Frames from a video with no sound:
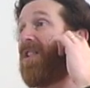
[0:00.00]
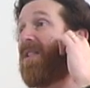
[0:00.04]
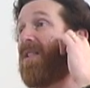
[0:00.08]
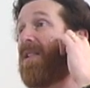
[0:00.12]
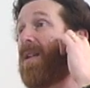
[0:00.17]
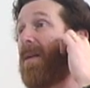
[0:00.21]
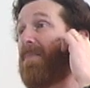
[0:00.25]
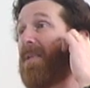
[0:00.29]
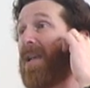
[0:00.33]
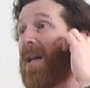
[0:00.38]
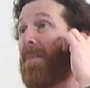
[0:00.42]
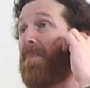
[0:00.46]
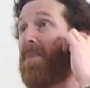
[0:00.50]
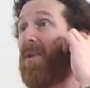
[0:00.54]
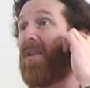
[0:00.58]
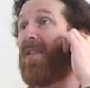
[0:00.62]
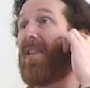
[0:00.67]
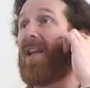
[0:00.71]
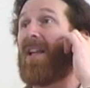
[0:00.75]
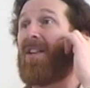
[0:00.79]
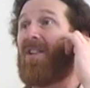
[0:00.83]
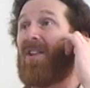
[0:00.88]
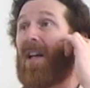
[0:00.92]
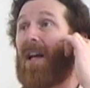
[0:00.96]
and September,
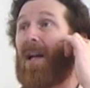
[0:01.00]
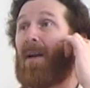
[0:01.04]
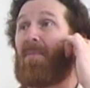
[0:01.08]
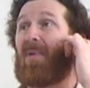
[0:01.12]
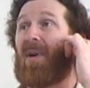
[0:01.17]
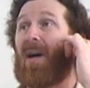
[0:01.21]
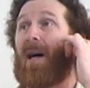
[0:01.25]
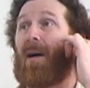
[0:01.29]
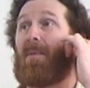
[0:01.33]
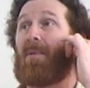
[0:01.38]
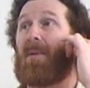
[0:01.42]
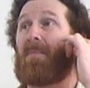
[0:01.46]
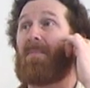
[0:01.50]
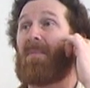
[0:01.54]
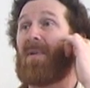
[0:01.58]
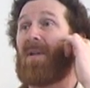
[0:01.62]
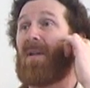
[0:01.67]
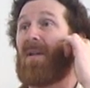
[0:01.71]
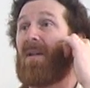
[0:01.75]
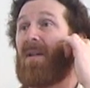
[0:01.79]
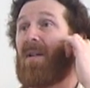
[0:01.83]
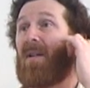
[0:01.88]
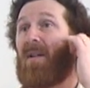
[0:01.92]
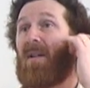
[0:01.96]
then you got a problem.
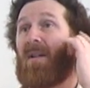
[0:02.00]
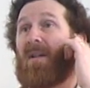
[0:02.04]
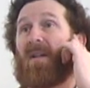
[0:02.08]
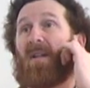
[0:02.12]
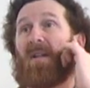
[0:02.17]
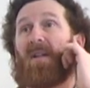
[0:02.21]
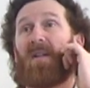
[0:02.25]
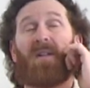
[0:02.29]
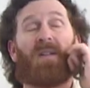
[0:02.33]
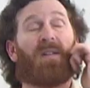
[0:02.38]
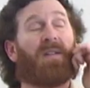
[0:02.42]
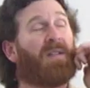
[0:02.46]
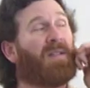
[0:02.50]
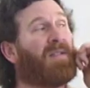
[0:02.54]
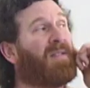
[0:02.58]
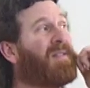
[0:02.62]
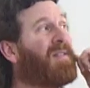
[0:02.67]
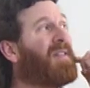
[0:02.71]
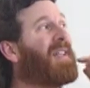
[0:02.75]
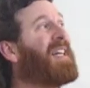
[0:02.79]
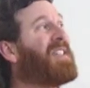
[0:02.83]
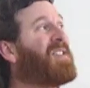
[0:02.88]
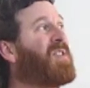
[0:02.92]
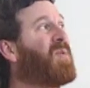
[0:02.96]

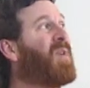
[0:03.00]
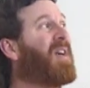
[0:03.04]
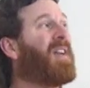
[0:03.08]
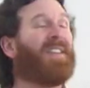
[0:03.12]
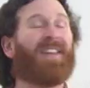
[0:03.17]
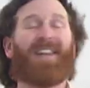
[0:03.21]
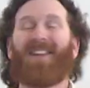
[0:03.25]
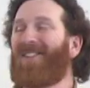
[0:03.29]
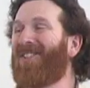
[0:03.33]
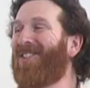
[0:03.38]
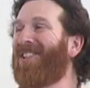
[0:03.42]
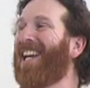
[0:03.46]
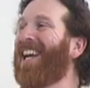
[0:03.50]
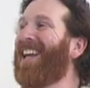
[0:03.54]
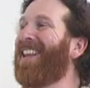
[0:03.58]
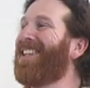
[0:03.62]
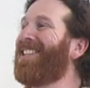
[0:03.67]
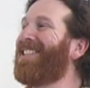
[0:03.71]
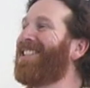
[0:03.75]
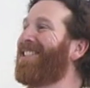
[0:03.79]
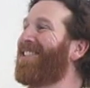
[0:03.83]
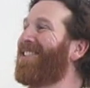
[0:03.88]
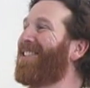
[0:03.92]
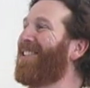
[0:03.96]
And that's one of the other
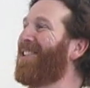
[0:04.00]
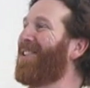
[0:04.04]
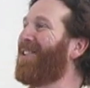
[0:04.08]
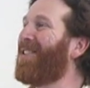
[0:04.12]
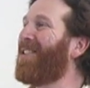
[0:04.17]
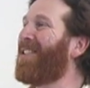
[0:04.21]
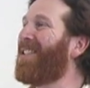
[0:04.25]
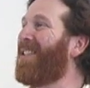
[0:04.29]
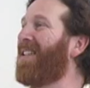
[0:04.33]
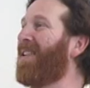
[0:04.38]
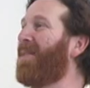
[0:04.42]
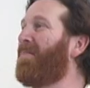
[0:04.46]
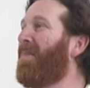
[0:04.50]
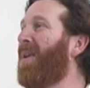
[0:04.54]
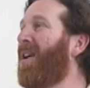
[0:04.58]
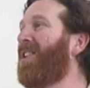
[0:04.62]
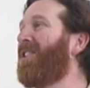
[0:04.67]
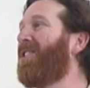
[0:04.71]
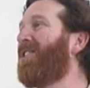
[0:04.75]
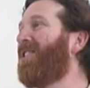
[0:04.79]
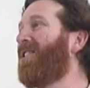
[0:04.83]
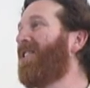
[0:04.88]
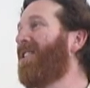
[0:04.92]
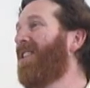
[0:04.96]
challenges too, is in
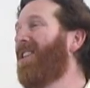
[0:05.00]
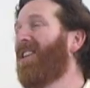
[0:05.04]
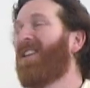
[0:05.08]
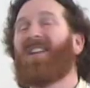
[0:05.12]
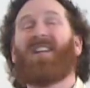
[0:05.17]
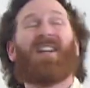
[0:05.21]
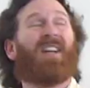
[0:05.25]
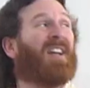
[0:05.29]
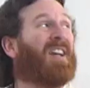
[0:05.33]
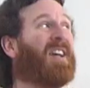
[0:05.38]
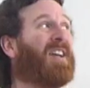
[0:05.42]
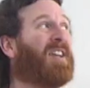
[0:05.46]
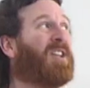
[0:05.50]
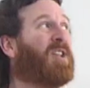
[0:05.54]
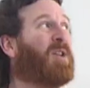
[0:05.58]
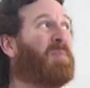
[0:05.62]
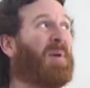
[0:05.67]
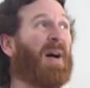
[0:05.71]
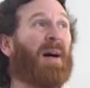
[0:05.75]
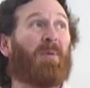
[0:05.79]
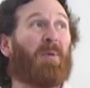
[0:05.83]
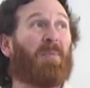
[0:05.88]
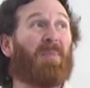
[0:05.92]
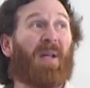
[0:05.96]
March, you
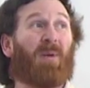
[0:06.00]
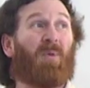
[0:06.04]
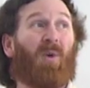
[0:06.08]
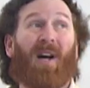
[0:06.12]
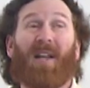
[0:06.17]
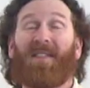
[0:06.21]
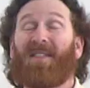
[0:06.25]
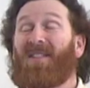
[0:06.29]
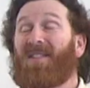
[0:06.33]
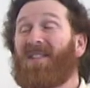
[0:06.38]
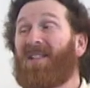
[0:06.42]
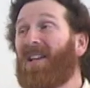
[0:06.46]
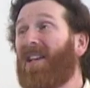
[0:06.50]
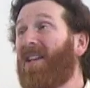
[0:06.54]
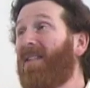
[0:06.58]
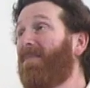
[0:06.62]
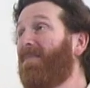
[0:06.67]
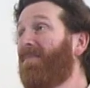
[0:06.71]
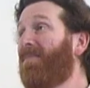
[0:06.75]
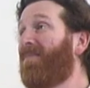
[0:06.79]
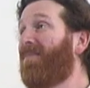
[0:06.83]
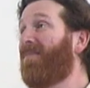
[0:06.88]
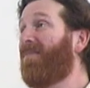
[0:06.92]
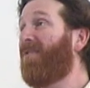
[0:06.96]
probably want the sun
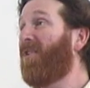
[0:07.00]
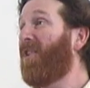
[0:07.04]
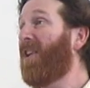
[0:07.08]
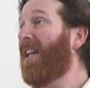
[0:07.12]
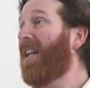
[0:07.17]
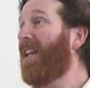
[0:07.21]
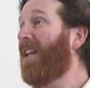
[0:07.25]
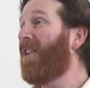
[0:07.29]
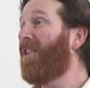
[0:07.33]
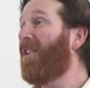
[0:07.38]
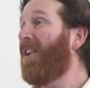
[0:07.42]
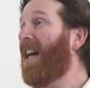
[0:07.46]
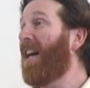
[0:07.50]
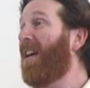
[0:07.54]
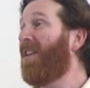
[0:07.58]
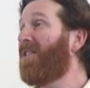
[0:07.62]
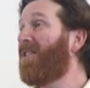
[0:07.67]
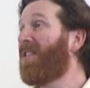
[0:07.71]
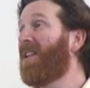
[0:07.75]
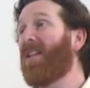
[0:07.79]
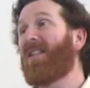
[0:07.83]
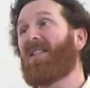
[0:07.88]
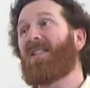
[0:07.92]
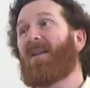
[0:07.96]
for heating your
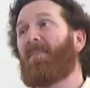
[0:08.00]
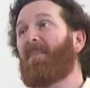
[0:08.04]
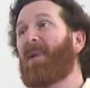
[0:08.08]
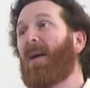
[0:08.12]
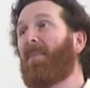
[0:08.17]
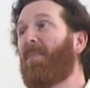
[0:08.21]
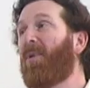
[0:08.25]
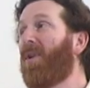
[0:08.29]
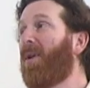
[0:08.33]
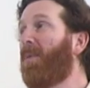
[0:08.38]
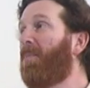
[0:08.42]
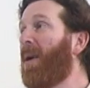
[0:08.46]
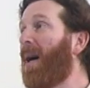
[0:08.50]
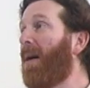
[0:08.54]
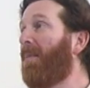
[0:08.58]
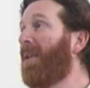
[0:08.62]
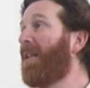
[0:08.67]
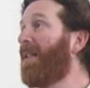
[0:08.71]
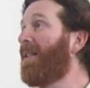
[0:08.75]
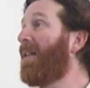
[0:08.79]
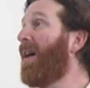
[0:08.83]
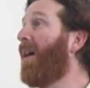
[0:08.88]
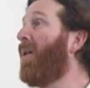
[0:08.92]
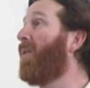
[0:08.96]
house, and in September, you probably
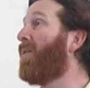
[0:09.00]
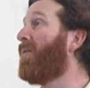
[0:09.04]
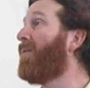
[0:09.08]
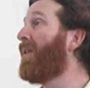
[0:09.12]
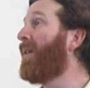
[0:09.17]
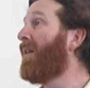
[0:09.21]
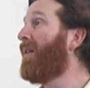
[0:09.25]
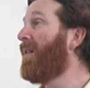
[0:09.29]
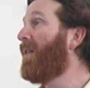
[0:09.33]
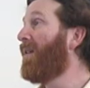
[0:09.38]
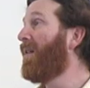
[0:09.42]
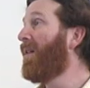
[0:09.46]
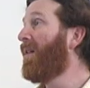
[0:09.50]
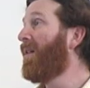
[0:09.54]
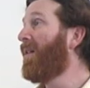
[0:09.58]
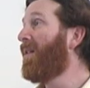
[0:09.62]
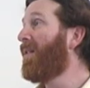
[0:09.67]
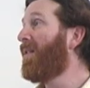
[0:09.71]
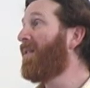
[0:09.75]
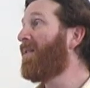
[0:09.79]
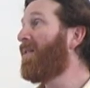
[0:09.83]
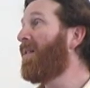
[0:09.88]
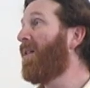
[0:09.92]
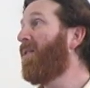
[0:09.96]
don't.
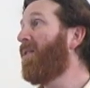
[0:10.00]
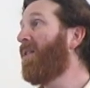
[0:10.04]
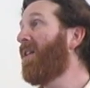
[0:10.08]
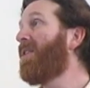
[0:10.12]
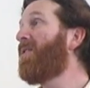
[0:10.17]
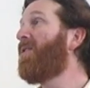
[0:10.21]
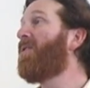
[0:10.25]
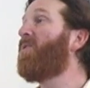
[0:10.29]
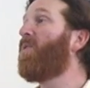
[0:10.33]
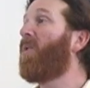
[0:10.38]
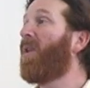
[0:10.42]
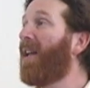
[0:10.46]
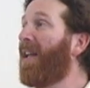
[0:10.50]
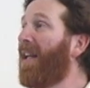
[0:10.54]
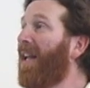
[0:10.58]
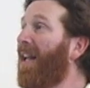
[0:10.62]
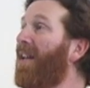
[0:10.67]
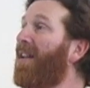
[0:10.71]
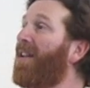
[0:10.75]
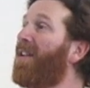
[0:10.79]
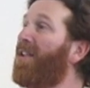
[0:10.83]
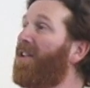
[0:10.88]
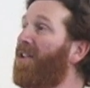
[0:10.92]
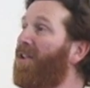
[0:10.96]
So this is where you get
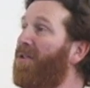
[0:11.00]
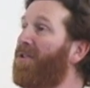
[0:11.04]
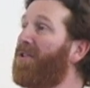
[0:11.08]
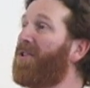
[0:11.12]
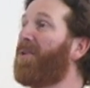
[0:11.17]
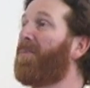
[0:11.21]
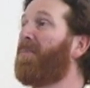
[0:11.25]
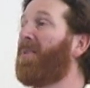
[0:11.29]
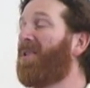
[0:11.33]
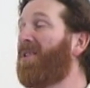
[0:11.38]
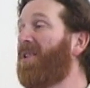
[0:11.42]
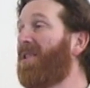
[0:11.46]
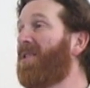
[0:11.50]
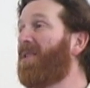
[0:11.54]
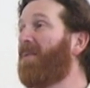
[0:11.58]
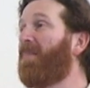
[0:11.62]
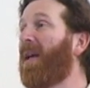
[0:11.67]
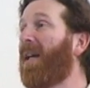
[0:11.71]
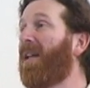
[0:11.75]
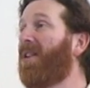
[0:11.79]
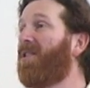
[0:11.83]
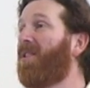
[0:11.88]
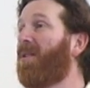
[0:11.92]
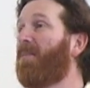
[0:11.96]
into user
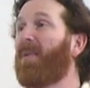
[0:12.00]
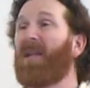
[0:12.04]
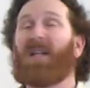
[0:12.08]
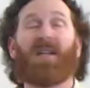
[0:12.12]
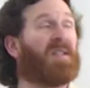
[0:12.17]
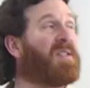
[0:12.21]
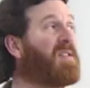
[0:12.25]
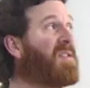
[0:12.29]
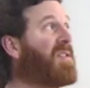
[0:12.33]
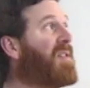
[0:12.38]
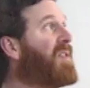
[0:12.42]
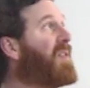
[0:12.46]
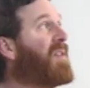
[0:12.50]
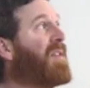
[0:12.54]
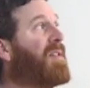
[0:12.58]
participation, because